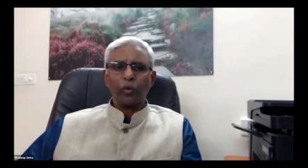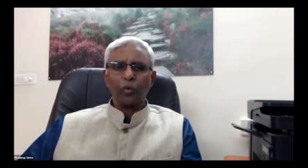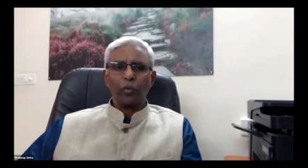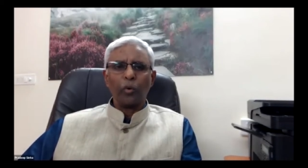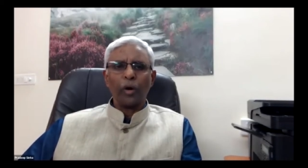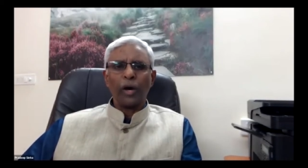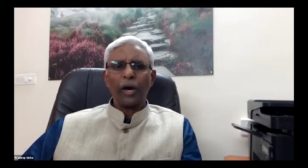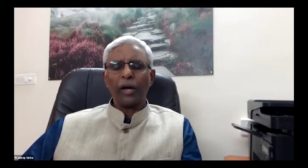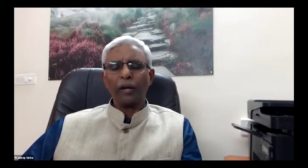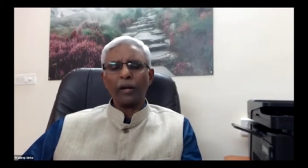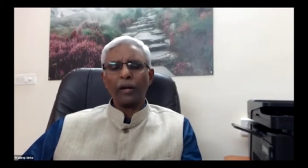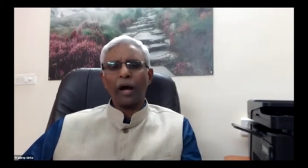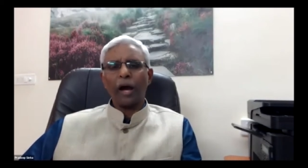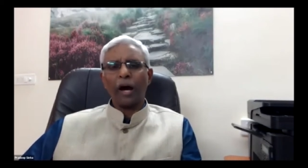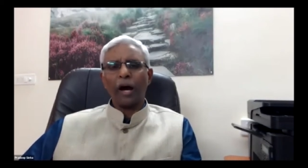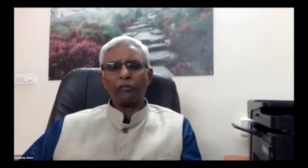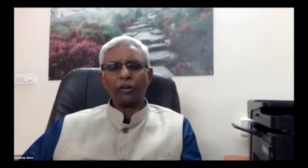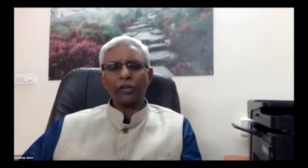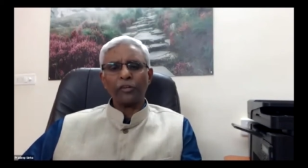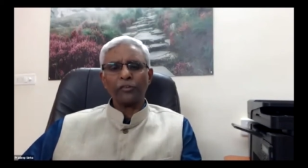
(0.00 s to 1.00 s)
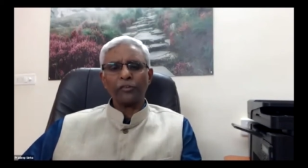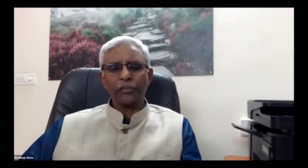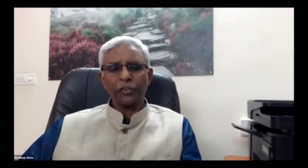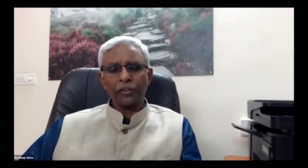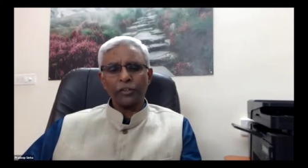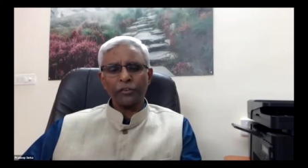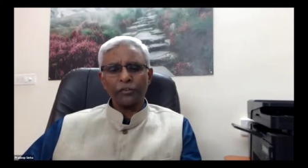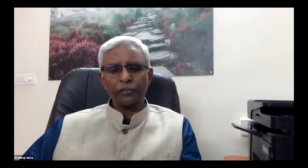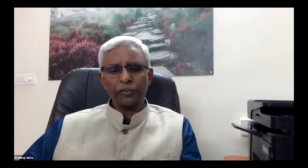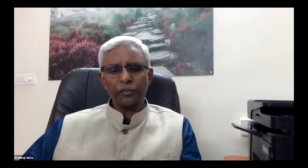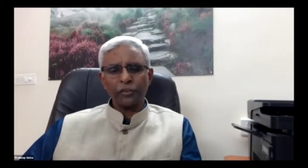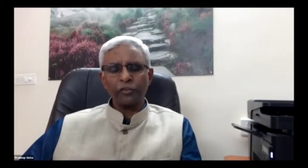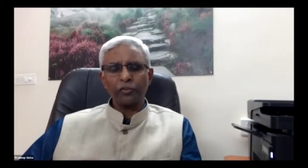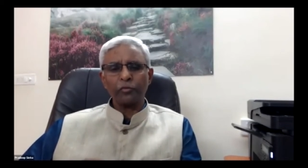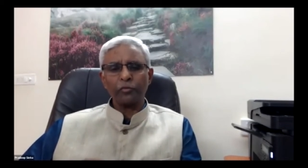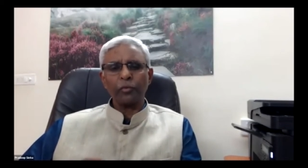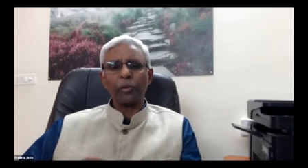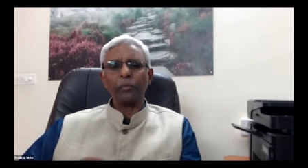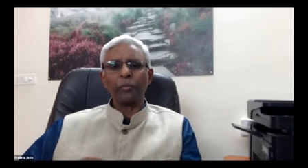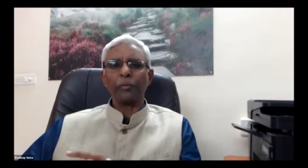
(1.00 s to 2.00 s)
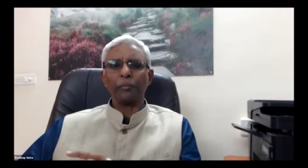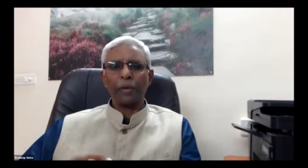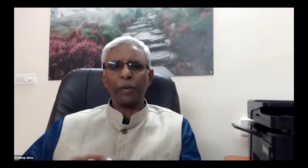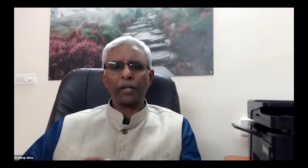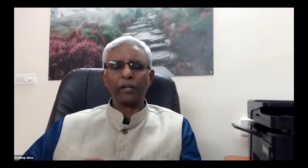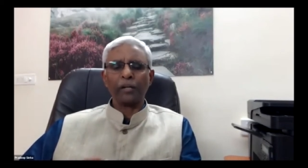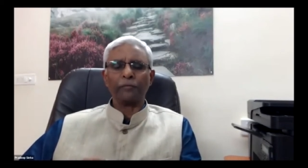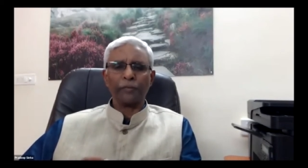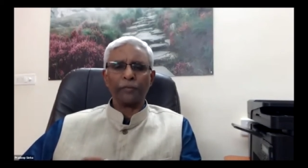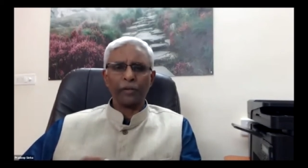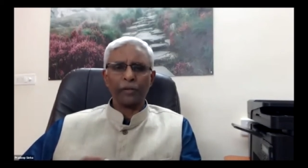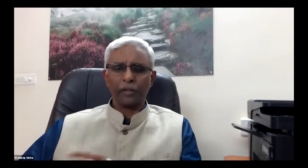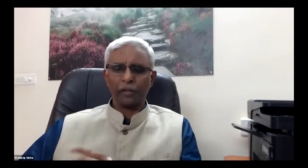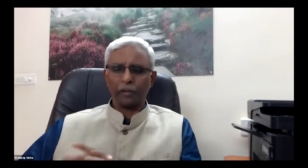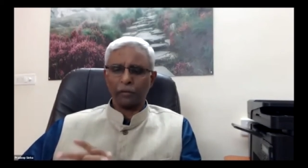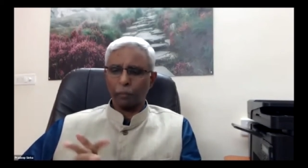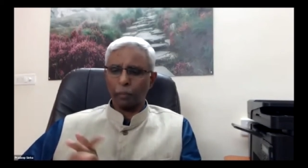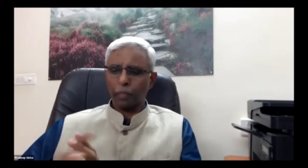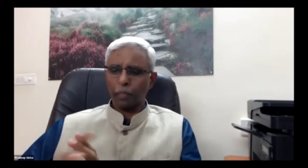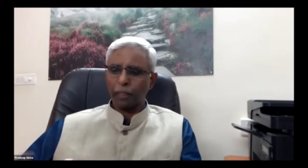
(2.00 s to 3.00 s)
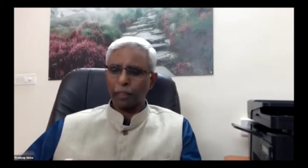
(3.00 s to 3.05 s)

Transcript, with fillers: where our citizens will be benefiting